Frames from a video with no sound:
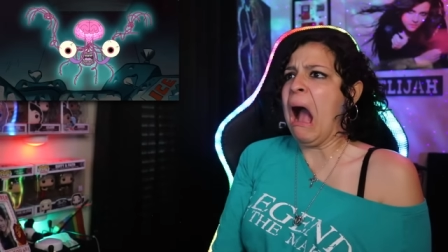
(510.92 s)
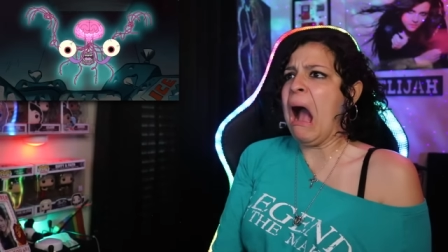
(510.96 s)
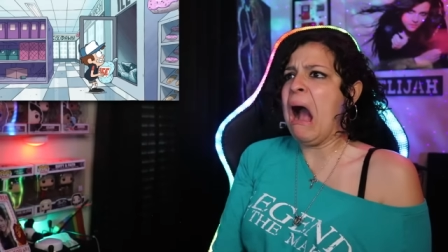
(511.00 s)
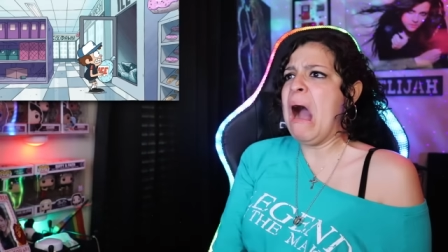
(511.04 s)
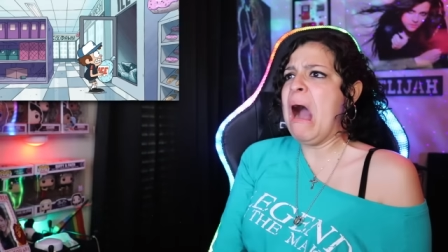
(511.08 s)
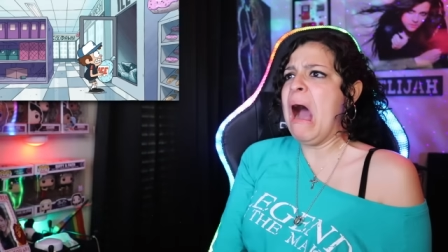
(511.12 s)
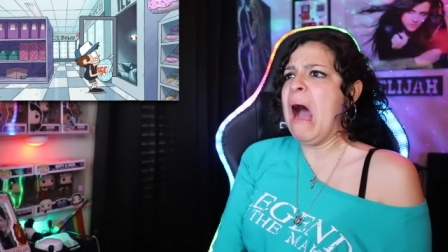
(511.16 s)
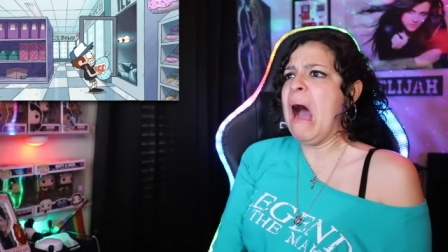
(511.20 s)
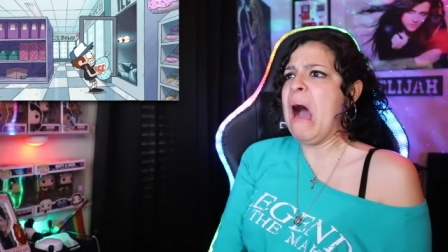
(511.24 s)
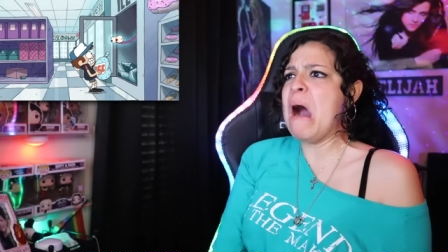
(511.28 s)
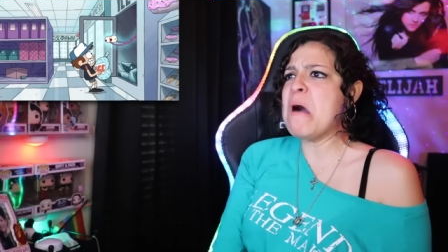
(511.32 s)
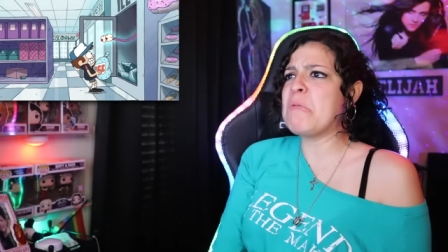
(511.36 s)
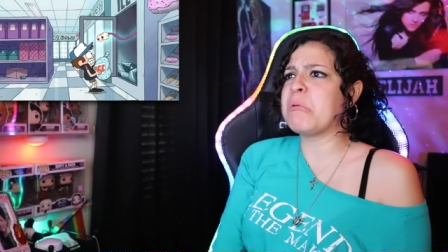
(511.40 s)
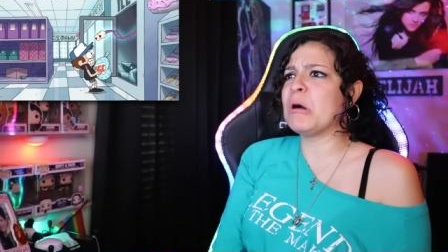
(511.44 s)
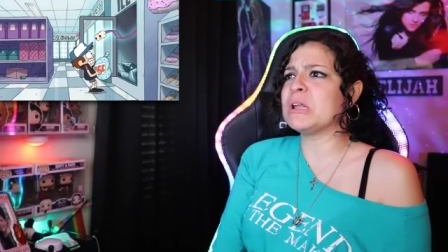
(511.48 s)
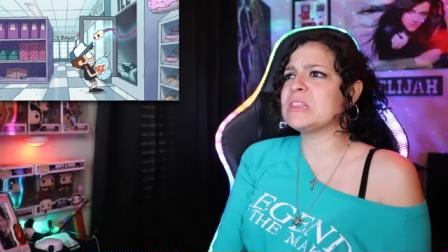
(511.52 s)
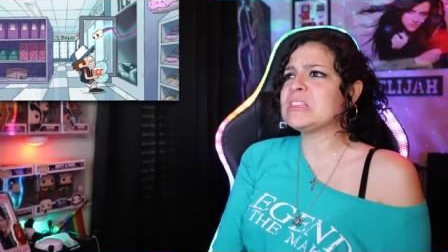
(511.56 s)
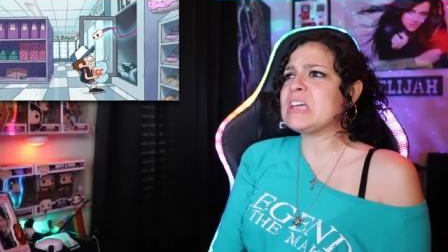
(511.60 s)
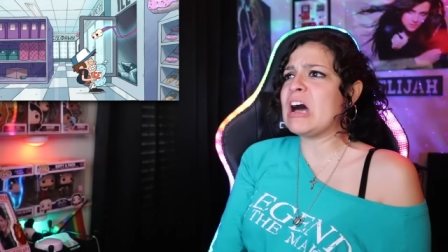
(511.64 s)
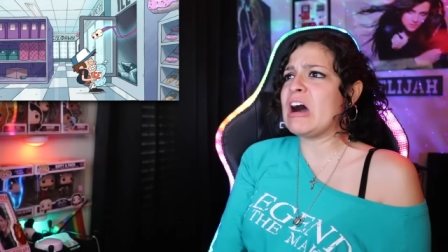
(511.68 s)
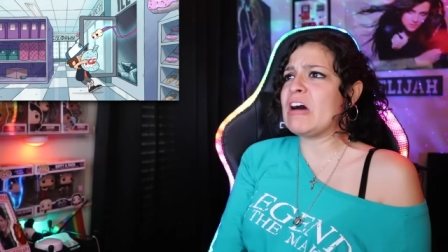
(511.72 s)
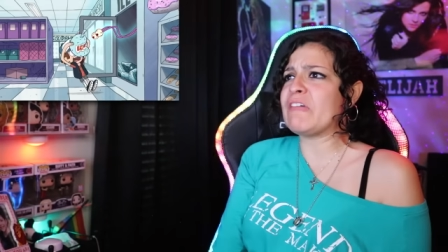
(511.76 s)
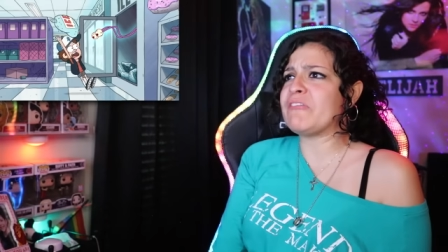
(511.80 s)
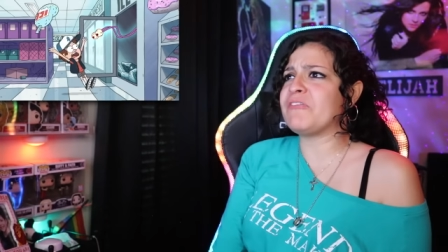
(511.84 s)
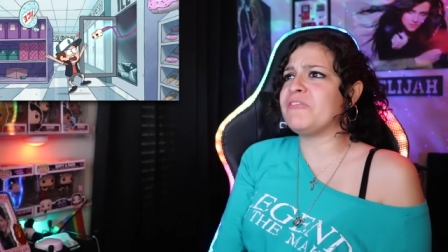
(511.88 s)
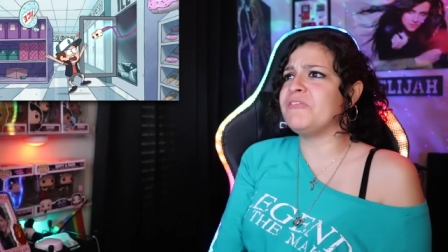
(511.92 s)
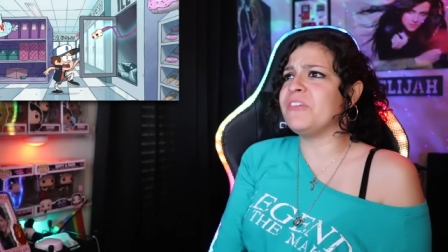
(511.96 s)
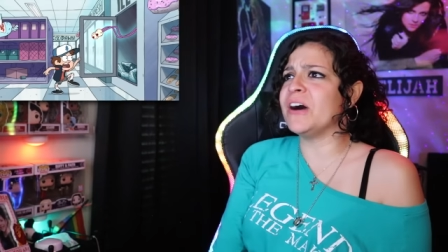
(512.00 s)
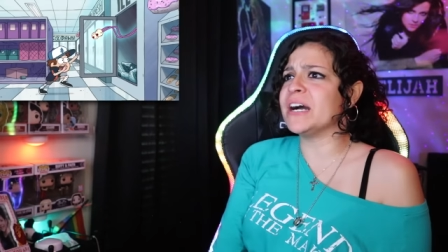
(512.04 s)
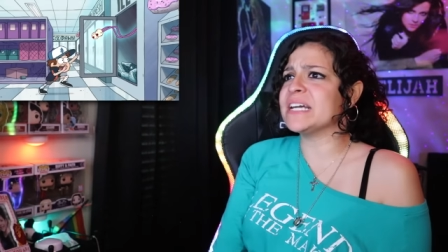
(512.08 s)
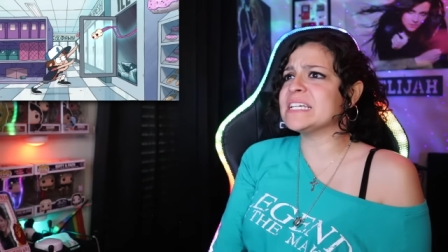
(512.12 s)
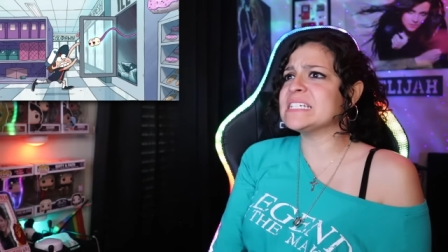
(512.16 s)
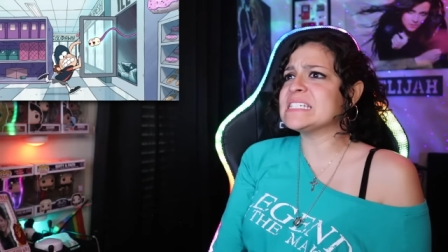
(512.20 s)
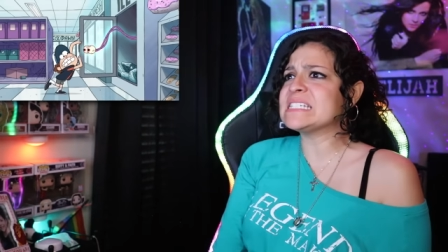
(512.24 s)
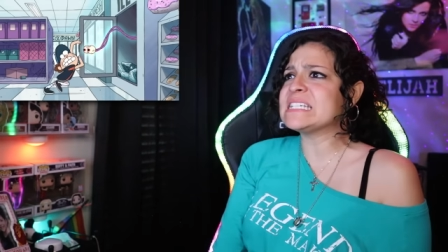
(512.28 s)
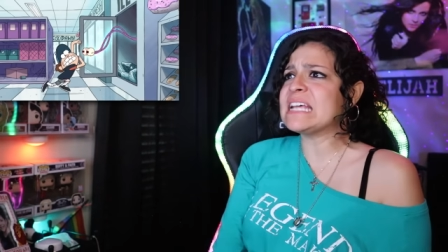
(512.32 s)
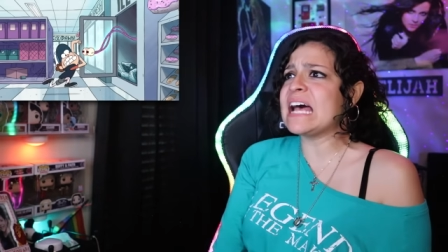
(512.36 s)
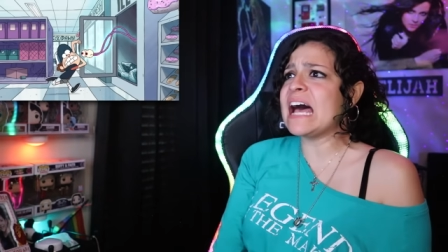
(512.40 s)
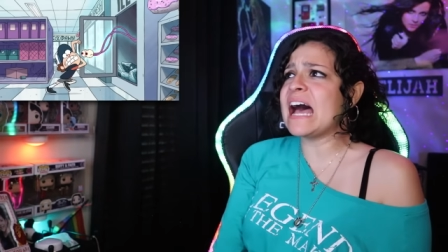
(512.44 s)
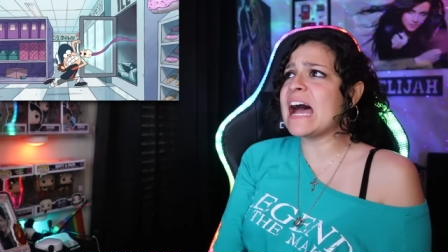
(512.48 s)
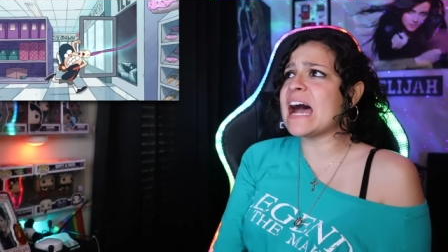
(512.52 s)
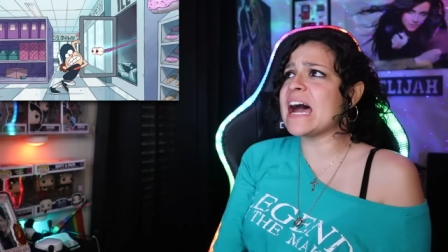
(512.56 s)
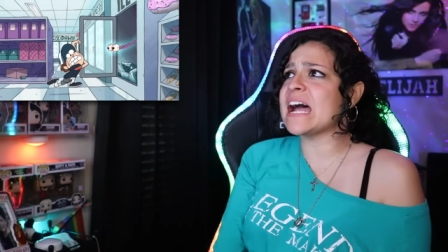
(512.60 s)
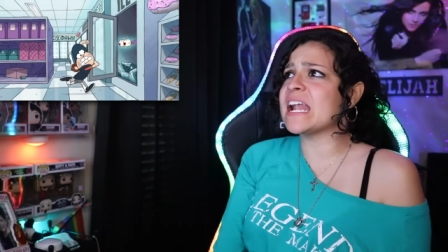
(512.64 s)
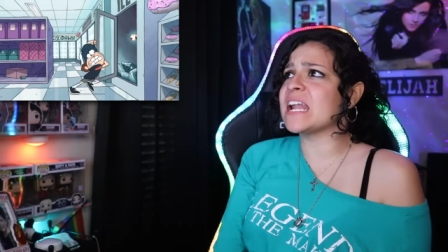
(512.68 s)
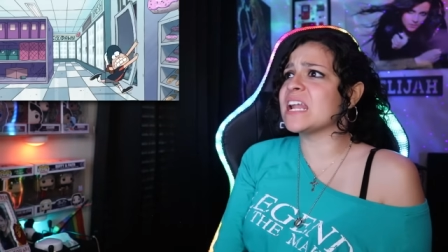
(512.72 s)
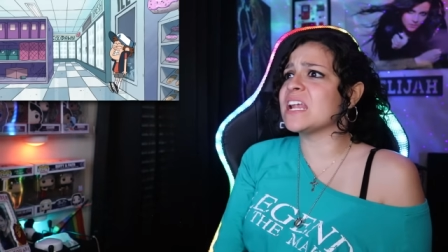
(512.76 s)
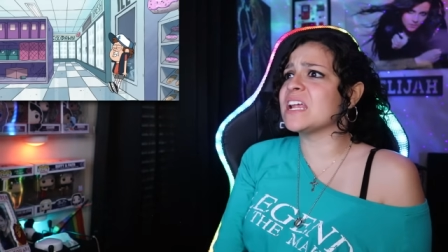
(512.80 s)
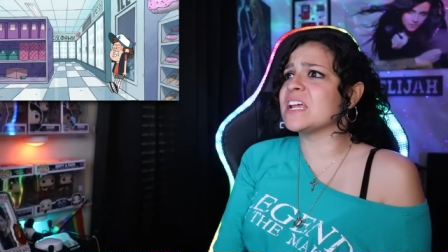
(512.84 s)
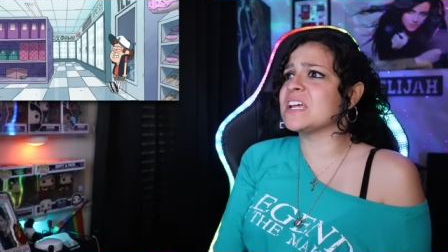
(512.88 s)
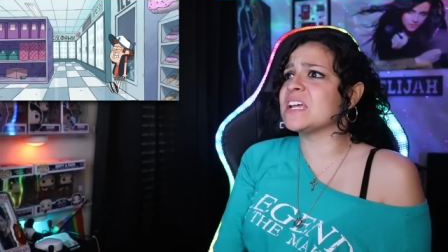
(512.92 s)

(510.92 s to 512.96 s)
Oh, what the fuck is that?